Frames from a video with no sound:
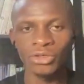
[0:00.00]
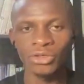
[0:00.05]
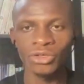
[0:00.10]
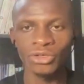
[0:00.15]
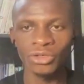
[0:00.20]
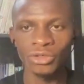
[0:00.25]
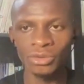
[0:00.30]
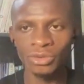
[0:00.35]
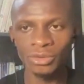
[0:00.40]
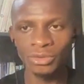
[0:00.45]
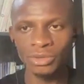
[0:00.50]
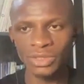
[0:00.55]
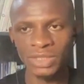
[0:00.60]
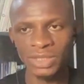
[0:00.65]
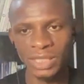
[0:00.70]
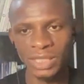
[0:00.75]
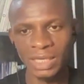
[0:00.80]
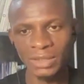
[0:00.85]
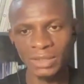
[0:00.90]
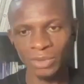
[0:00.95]
You could
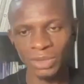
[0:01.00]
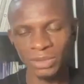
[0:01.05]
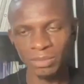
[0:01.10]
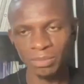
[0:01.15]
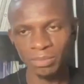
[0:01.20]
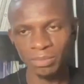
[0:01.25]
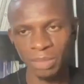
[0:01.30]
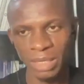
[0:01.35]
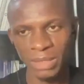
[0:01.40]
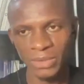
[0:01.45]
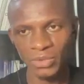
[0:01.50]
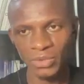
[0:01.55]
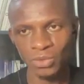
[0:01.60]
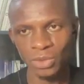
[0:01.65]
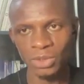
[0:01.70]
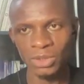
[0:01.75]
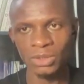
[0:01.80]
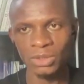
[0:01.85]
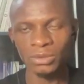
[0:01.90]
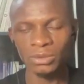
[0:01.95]
start with
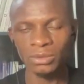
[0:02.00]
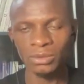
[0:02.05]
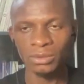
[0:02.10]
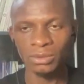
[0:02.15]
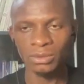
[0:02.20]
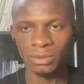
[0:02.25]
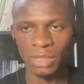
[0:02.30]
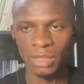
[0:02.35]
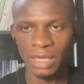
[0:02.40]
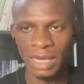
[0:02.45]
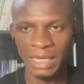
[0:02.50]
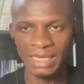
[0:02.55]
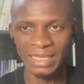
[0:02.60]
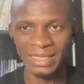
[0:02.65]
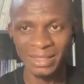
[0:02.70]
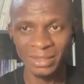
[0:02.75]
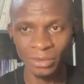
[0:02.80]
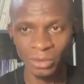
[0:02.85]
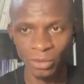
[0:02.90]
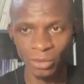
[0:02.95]
password
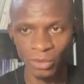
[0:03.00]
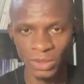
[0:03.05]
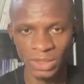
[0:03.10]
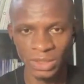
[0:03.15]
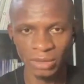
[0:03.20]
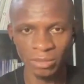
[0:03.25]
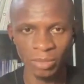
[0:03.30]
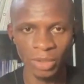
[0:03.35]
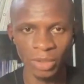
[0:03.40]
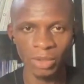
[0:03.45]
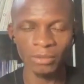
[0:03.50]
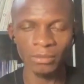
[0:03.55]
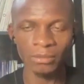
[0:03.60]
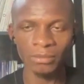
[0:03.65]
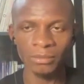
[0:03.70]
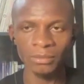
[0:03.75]
and OTP,